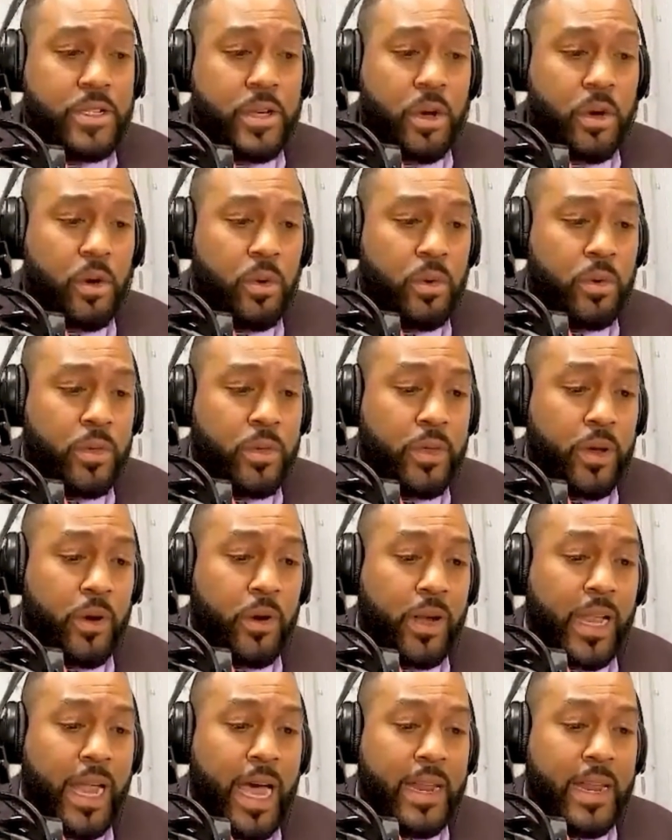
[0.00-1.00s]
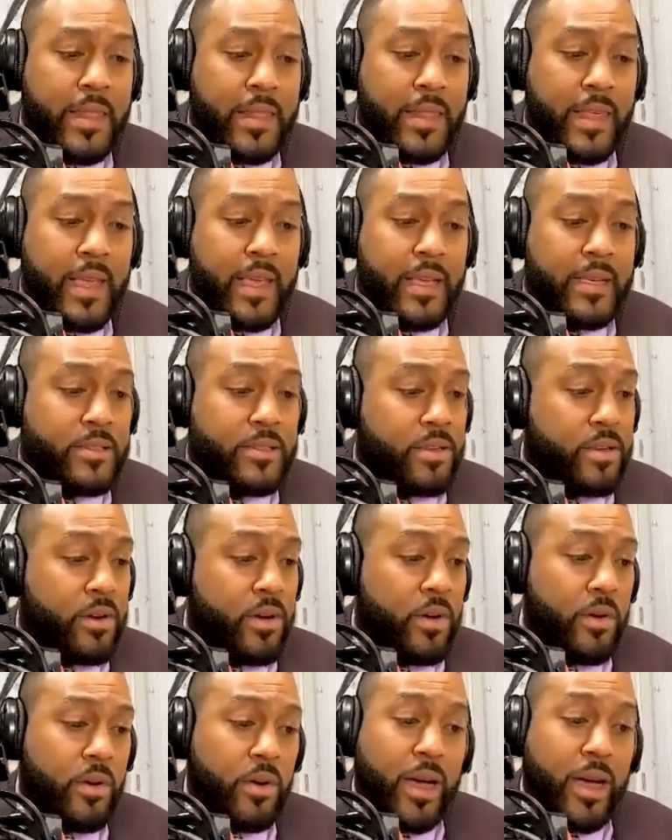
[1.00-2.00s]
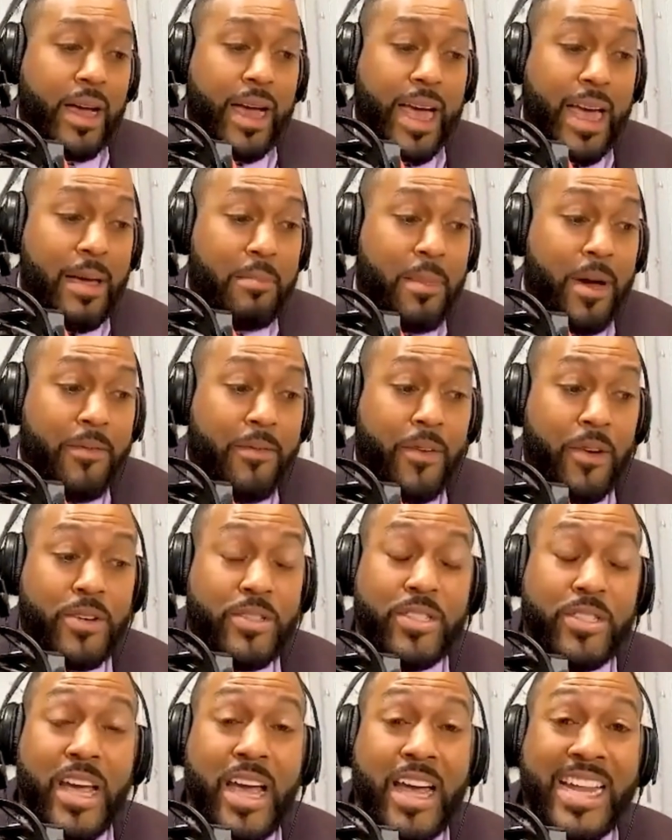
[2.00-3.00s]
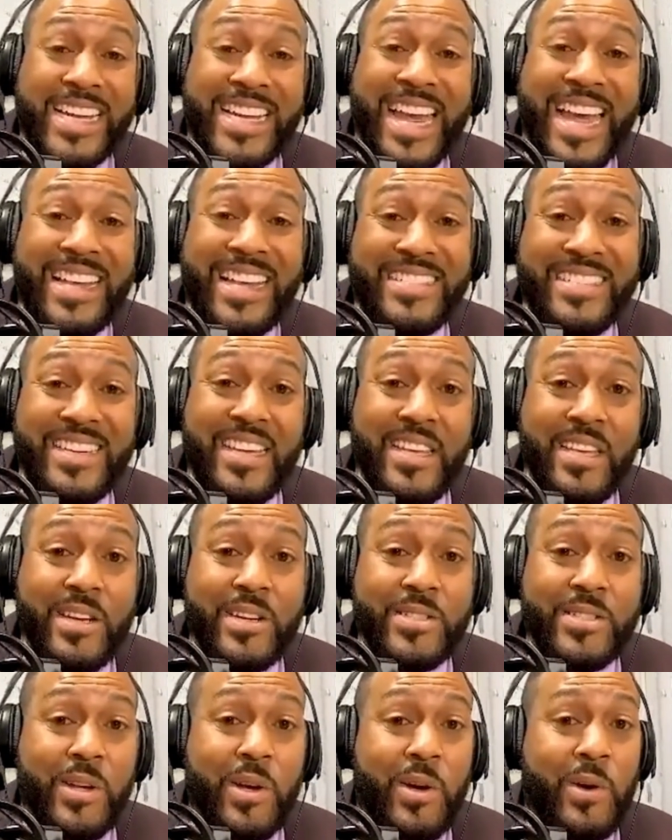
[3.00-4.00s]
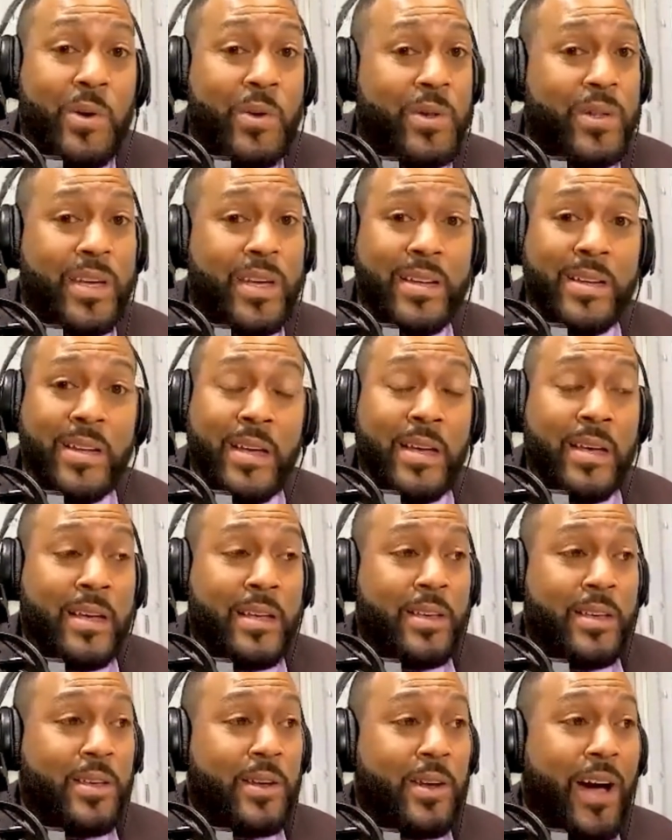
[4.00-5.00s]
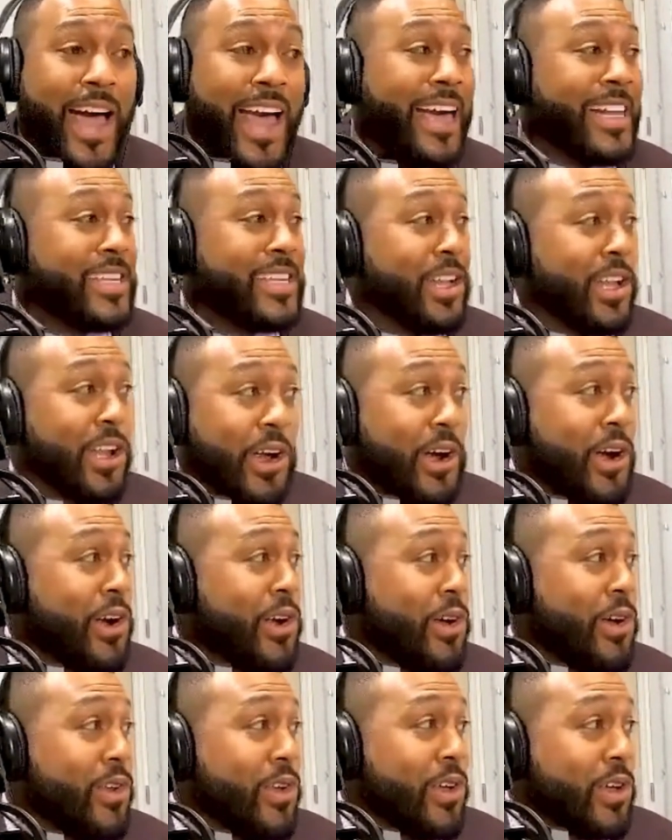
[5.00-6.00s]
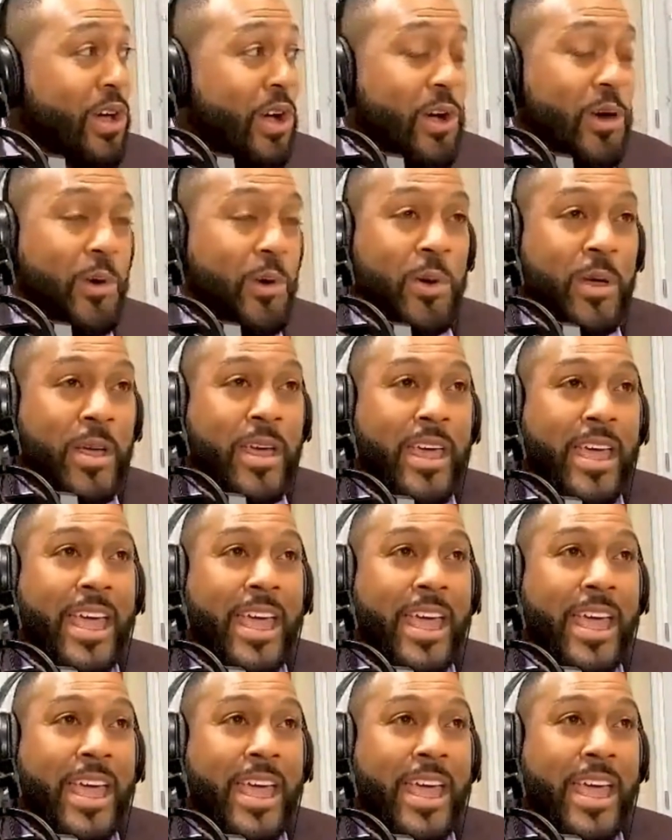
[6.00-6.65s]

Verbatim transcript: So there are a lot of things, you know. I had my first child at 19 years old, and you know I had to learn on the go.